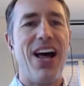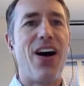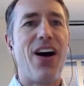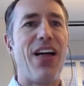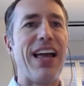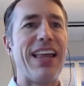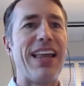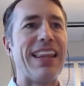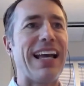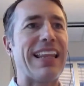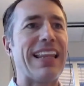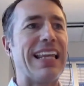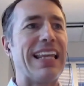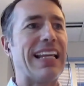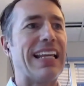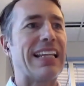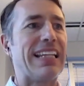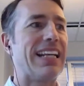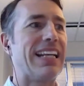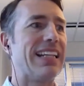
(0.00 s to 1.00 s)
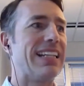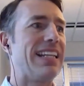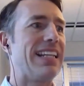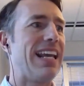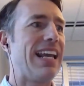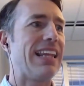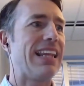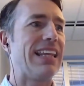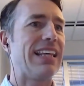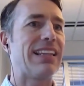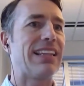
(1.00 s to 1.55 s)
No. I think at the end of the day, I